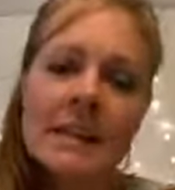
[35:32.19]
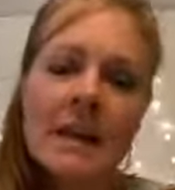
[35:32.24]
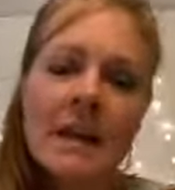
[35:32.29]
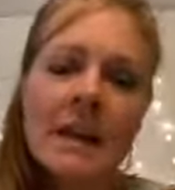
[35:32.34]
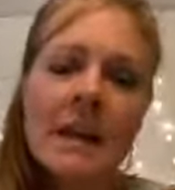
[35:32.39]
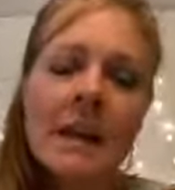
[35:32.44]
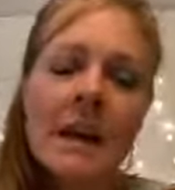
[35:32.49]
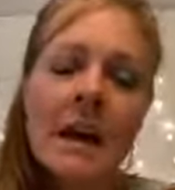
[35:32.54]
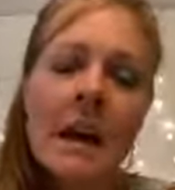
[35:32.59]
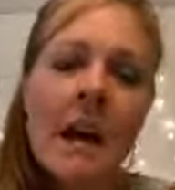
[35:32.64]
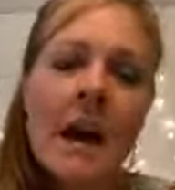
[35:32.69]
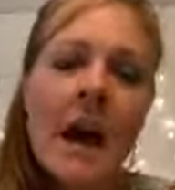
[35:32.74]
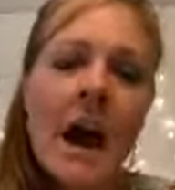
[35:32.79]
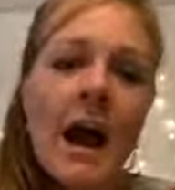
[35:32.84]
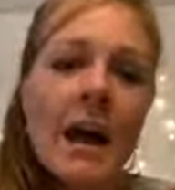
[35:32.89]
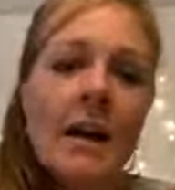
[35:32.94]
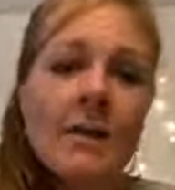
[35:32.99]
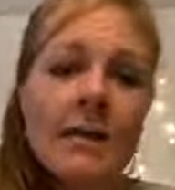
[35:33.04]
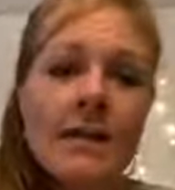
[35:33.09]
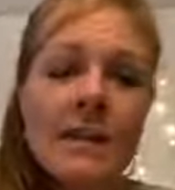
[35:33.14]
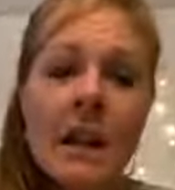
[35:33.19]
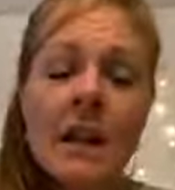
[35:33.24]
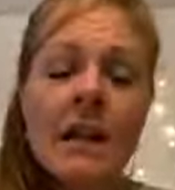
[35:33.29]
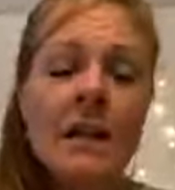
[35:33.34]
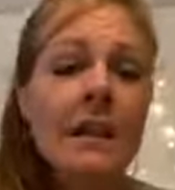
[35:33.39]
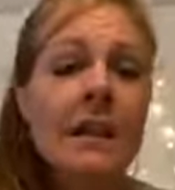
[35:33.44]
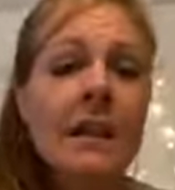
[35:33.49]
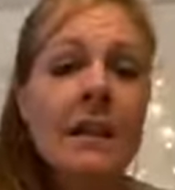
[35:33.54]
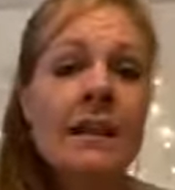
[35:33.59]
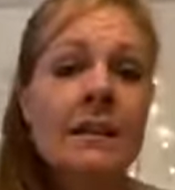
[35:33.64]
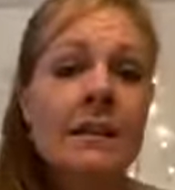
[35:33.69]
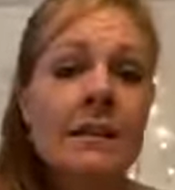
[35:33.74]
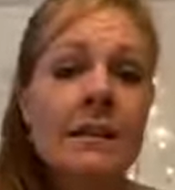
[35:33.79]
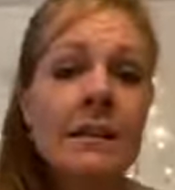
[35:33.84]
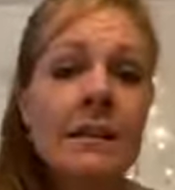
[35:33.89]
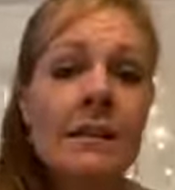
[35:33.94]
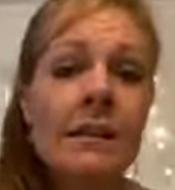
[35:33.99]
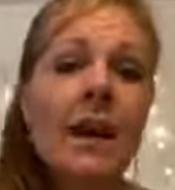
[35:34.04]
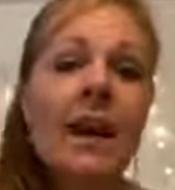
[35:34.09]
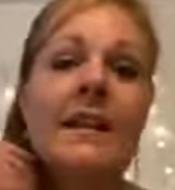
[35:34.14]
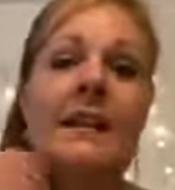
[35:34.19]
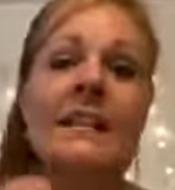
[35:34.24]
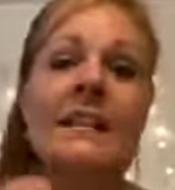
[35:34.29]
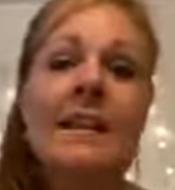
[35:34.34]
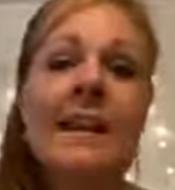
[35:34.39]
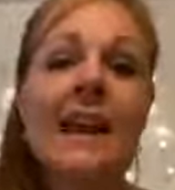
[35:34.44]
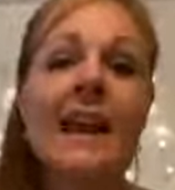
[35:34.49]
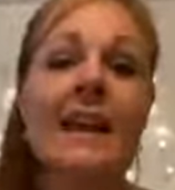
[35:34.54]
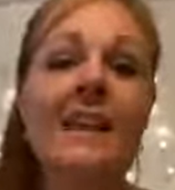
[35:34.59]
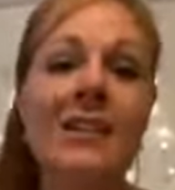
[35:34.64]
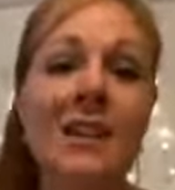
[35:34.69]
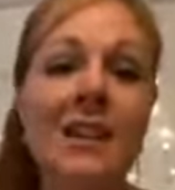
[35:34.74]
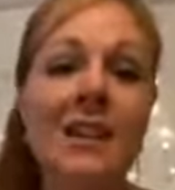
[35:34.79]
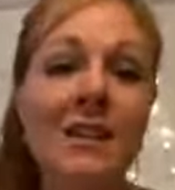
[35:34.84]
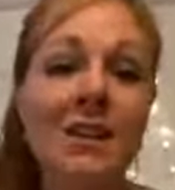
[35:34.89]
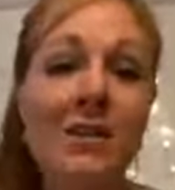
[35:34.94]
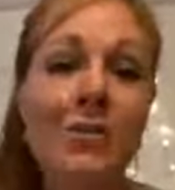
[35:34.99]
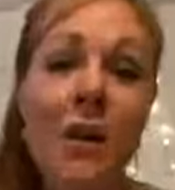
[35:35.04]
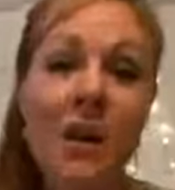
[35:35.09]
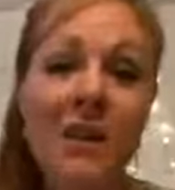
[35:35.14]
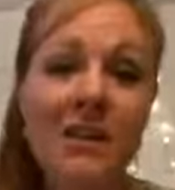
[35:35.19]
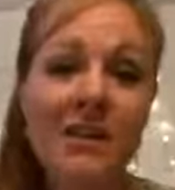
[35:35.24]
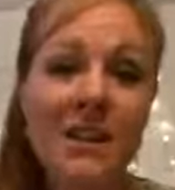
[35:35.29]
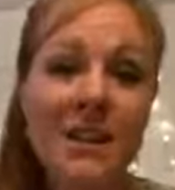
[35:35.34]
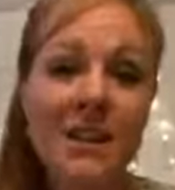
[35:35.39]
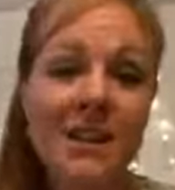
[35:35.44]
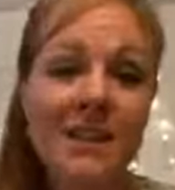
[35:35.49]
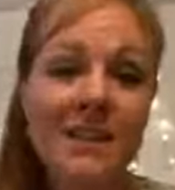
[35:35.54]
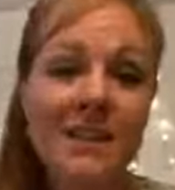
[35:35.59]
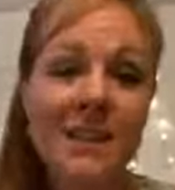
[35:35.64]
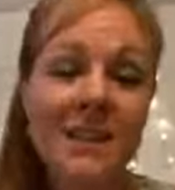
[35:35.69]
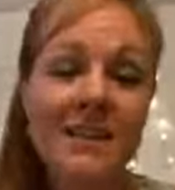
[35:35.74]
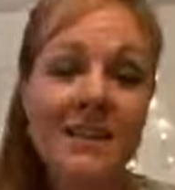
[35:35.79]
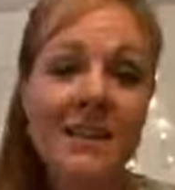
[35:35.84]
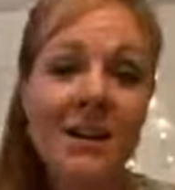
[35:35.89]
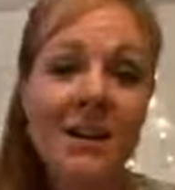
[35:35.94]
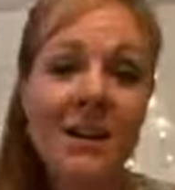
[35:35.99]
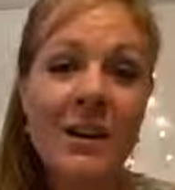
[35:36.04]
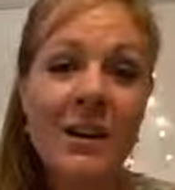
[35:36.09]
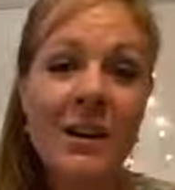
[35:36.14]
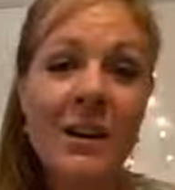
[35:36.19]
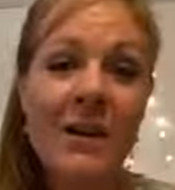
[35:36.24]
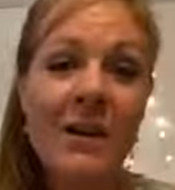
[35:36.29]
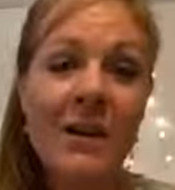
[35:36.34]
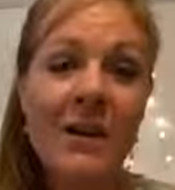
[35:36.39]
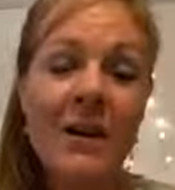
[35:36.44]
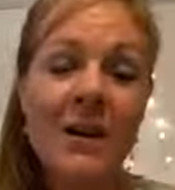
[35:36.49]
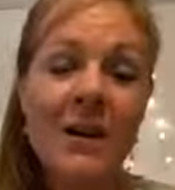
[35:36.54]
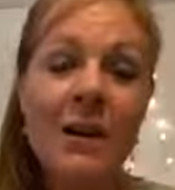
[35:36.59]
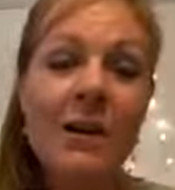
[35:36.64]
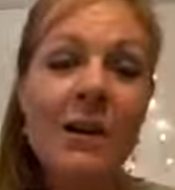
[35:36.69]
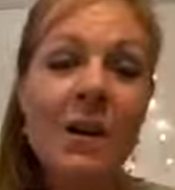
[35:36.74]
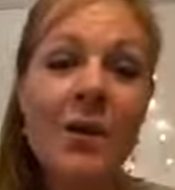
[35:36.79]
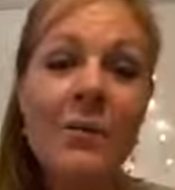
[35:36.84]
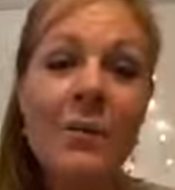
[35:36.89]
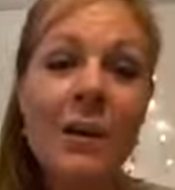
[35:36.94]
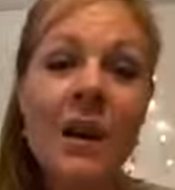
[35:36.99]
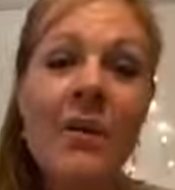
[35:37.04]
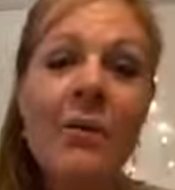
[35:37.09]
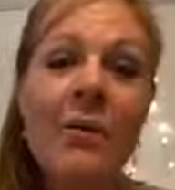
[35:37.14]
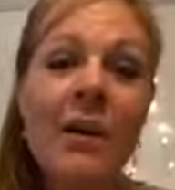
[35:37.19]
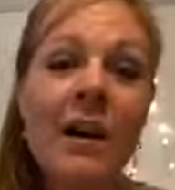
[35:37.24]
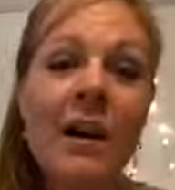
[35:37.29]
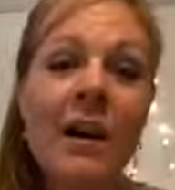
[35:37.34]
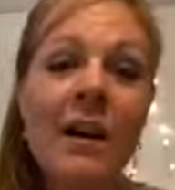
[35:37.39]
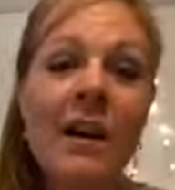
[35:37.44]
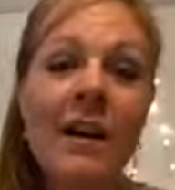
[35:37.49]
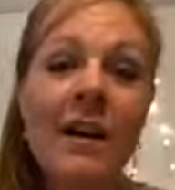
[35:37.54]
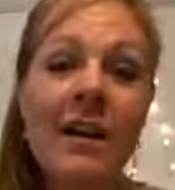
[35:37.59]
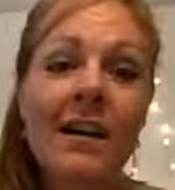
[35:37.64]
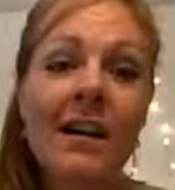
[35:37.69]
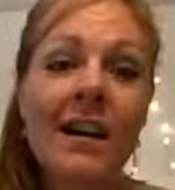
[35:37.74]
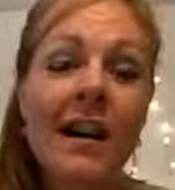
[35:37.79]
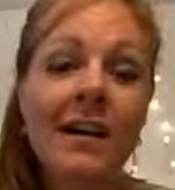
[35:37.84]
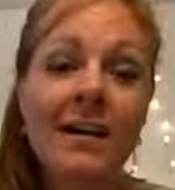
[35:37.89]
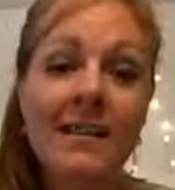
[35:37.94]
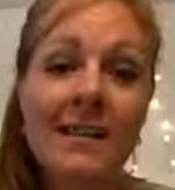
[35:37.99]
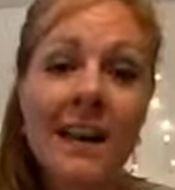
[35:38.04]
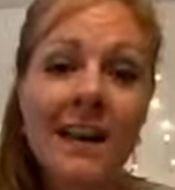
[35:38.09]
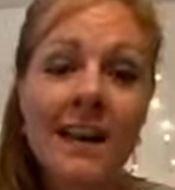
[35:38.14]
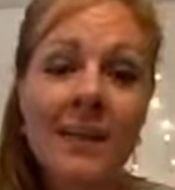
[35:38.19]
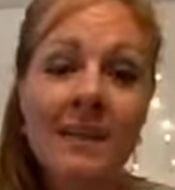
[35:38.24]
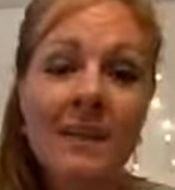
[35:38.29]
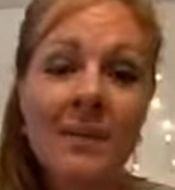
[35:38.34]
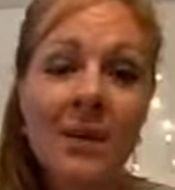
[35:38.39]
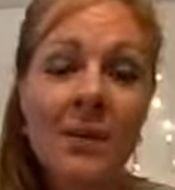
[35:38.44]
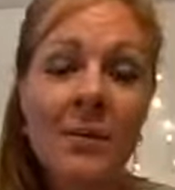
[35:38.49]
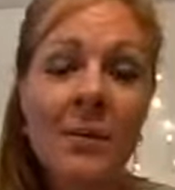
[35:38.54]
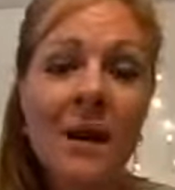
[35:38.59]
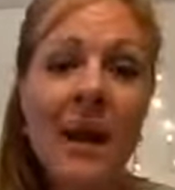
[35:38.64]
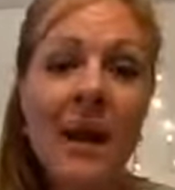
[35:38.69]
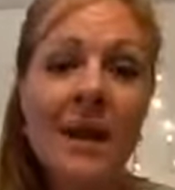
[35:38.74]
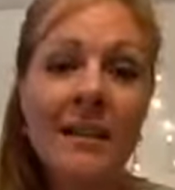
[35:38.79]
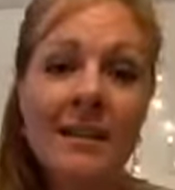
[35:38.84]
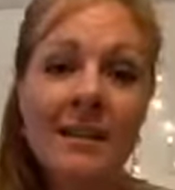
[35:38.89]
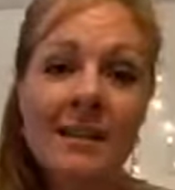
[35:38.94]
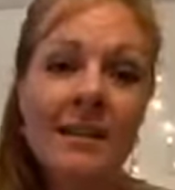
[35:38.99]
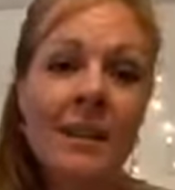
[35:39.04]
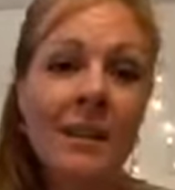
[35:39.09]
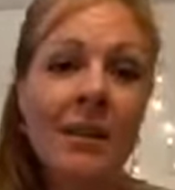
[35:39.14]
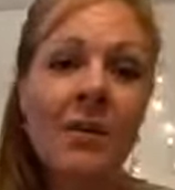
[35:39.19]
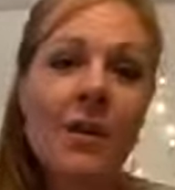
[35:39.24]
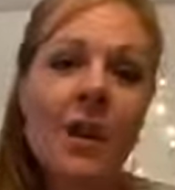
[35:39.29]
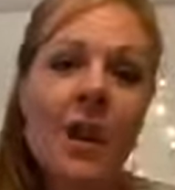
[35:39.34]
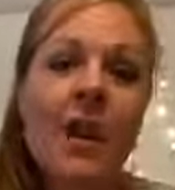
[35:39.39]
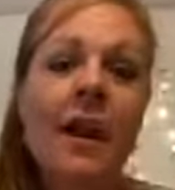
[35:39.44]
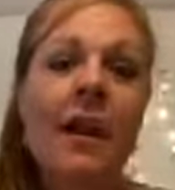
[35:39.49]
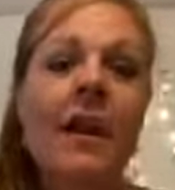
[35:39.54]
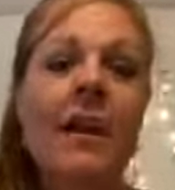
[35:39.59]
And I was telling it I said, hey, Jesse, watch this. It'll obey what I say it to obey. And he said, okay.